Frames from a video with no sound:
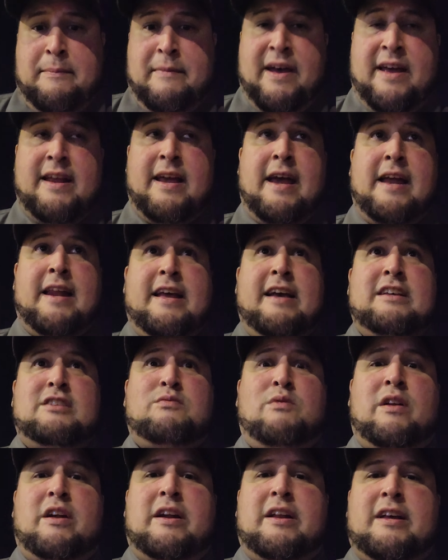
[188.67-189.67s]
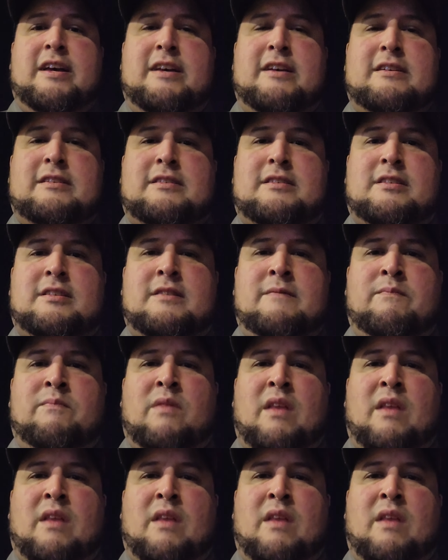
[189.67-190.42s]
man, it is what it is.